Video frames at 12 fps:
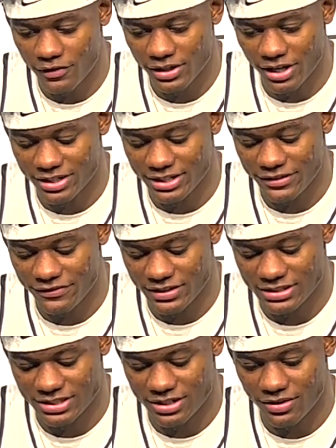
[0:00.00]
Really our
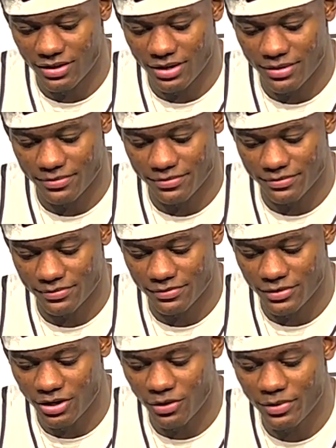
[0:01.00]
defense, you know.
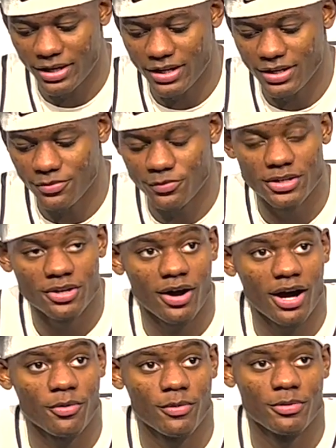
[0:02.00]
You know, we know
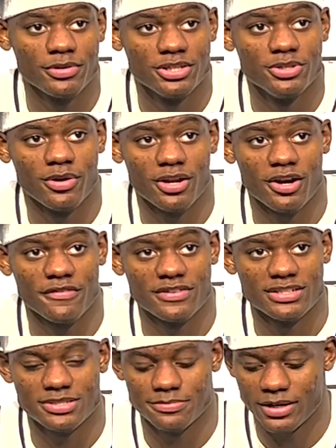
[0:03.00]
how well we could do on
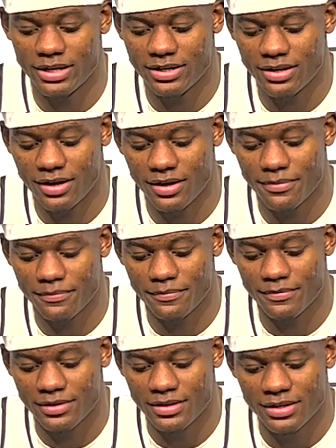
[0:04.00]
offense, but,
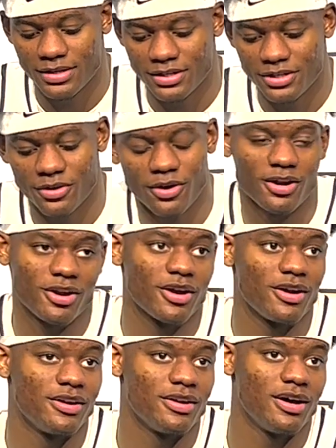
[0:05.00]
you know, on
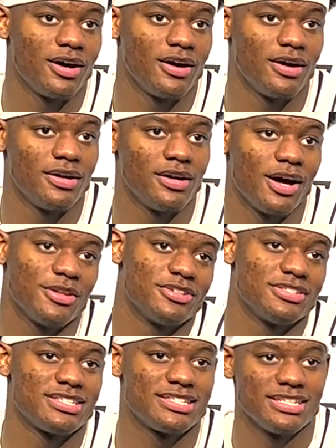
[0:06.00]
our other
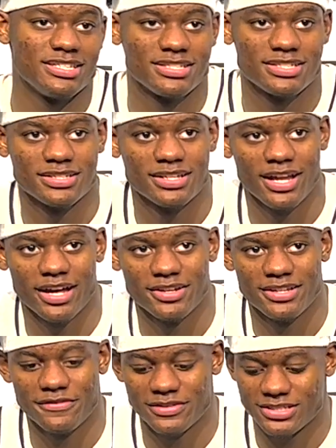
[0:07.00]
stints, like,
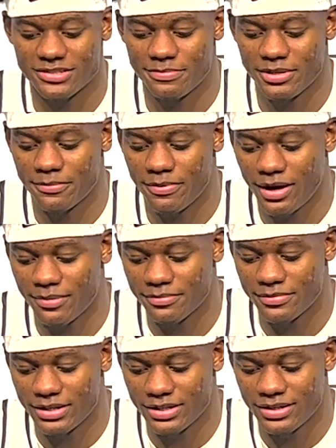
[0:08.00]
defense has been the problem,
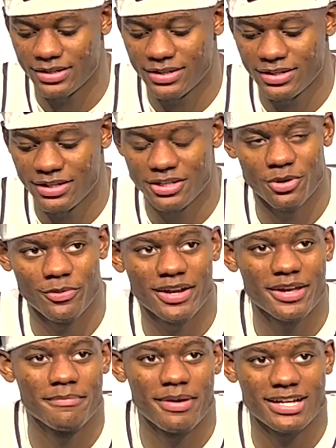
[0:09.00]
man. You know, we're
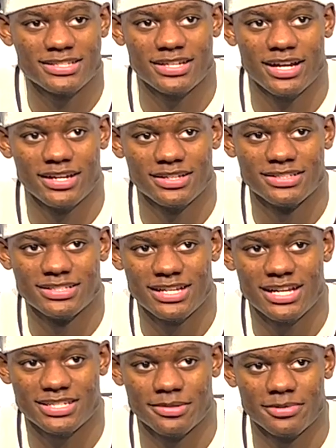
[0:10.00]
getting back to that in these
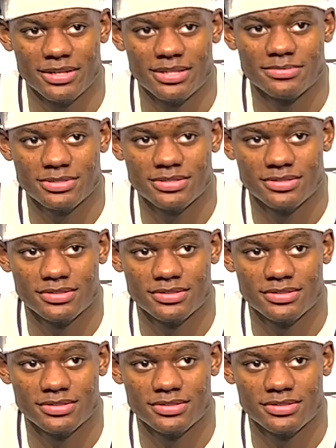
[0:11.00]
last couple of games.